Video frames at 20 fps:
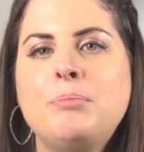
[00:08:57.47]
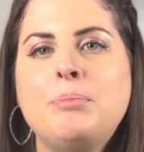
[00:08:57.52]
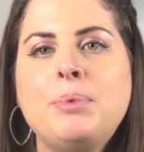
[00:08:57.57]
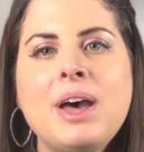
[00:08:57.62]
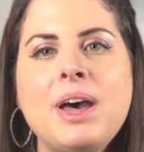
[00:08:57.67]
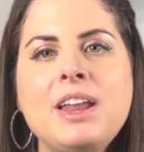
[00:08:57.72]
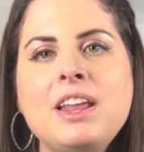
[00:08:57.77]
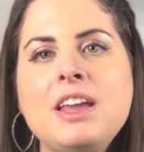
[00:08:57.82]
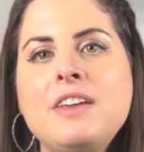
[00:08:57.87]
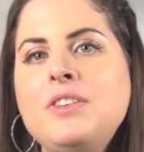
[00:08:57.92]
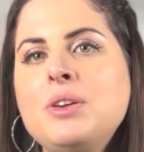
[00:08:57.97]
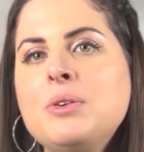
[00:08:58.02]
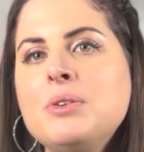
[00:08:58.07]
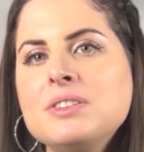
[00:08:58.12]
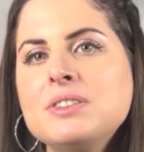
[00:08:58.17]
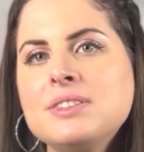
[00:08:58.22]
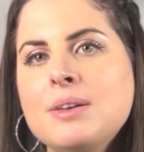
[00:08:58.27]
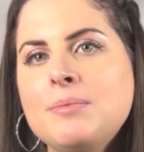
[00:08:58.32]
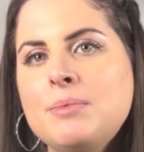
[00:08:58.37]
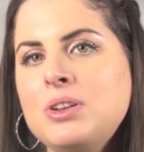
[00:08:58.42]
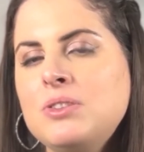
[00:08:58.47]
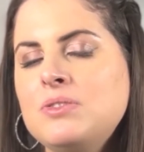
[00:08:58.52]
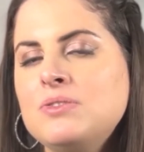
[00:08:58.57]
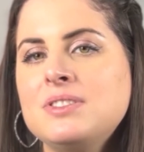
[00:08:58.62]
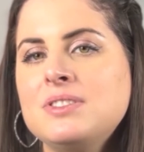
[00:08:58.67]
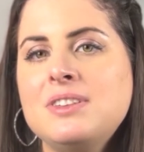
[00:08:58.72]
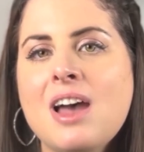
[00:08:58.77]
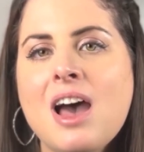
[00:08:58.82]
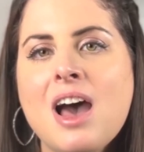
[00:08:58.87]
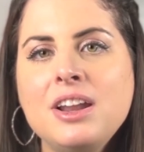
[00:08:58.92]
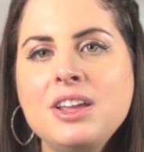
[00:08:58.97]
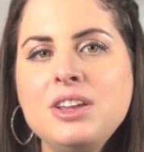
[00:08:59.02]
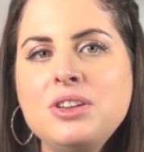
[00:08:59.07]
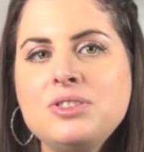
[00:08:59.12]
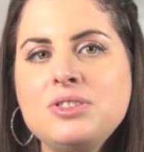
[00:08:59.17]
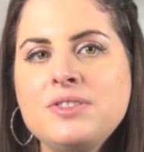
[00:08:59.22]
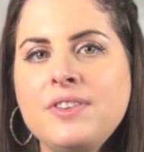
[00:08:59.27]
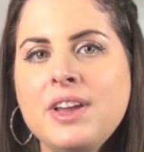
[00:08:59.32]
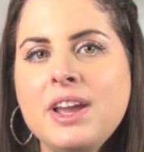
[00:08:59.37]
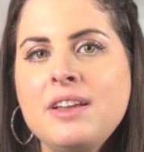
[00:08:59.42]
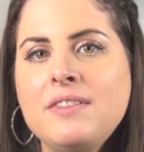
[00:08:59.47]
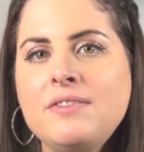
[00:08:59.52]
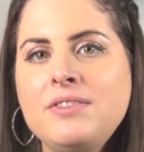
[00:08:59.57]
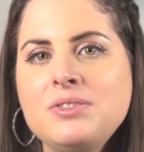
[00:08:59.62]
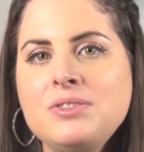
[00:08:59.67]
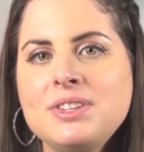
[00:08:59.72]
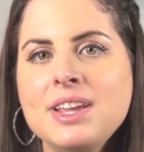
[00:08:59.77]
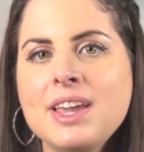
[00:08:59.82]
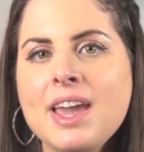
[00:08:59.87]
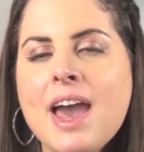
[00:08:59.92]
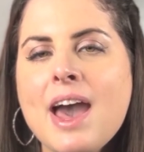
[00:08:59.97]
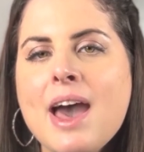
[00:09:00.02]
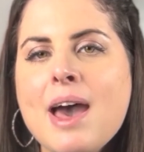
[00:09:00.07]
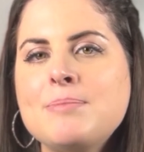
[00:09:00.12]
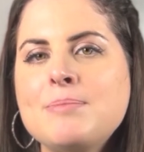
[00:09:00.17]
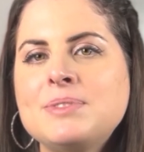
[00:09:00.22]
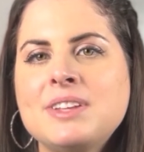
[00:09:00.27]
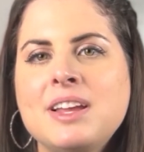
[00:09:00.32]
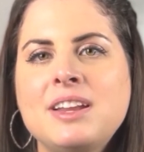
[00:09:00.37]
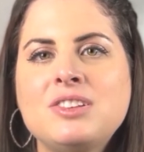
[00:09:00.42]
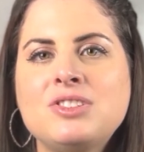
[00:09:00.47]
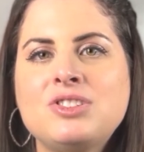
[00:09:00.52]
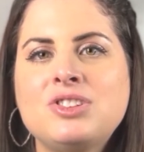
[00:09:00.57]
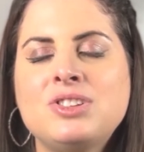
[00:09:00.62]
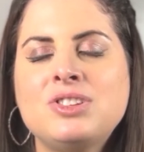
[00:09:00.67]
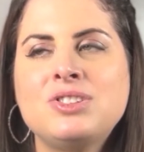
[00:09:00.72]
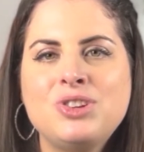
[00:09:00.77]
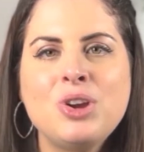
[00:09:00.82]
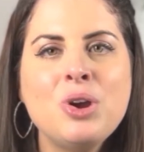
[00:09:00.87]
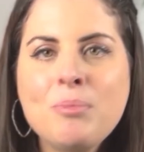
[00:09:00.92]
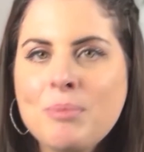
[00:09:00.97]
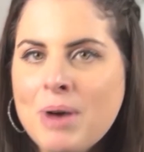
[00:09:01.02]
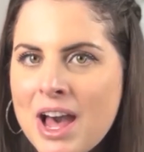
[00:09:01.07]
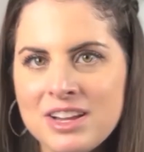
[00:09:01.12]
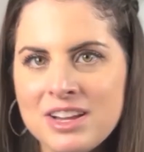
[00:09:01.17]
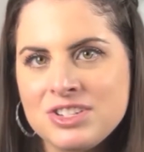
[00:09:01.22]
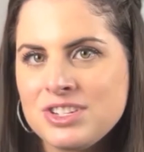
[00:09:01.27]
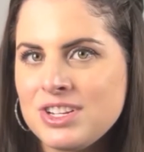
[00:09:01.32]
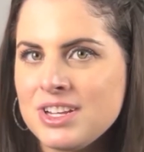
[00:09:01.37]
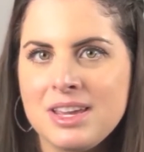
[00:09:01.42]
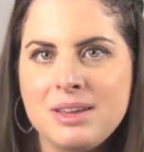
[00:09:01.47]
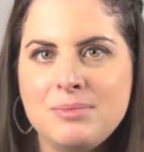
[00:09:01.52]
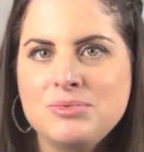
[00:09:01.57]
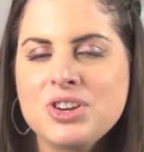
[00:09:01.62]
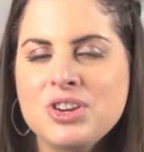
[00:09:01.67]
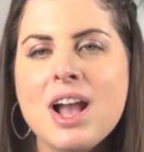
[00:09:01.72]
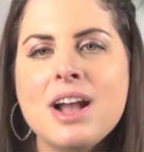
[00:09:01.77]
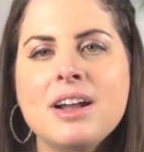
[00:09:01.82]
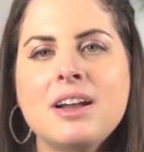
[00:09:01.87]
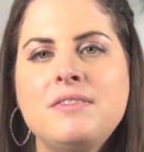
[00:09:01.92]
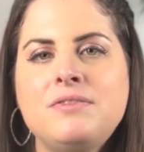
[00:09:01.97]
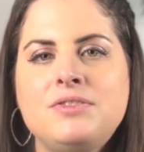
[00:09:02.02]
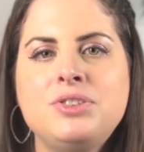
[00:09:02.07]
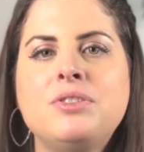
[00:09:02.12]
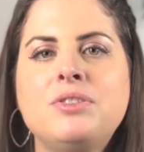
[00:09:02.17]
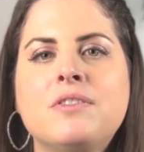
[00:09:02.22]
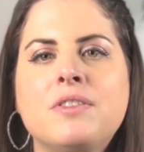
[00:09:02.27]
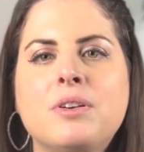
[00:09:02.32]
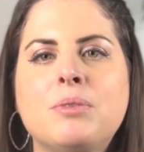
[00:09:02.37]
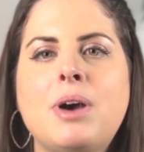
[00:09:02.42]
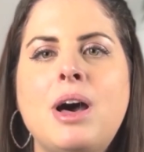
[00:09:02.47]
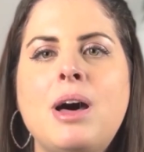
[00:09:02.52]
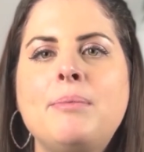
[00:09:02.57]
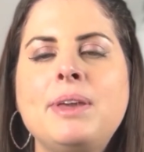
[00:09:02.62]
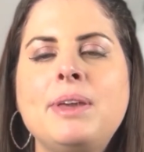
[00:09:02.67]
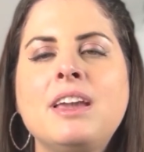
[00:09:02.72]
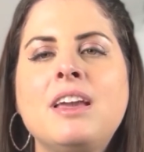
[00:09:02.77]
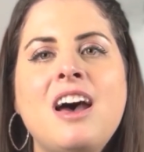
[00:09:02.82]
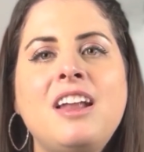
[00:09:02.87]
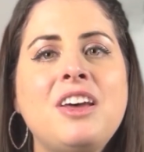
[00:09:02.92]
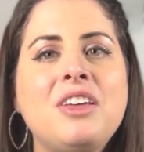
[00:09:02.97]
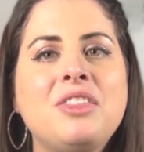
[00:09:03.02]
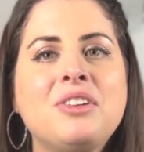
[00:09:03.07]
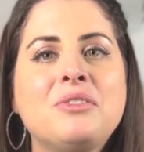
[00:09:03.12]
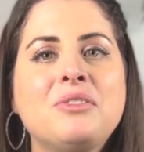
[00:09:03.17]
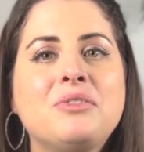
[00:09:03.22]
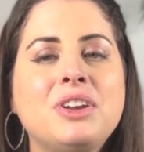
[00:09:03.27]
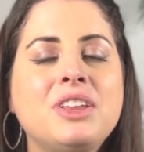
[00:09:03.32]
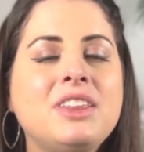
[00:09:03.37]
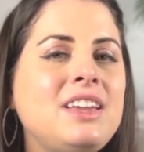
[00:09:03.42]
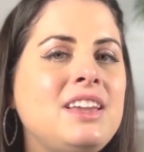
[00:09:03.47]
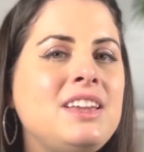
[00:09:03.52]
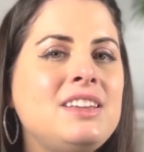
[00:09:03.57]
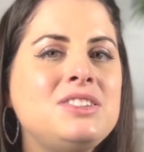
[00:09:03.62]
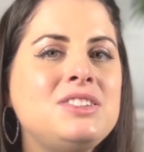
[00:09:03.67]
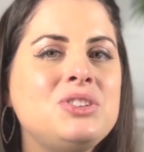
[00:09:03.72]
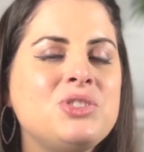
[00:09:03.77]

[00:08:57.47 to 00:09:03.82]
But if you are someone who's not a huge fan of using apps and it's just too much to keep track of, too overwhelming, another really easy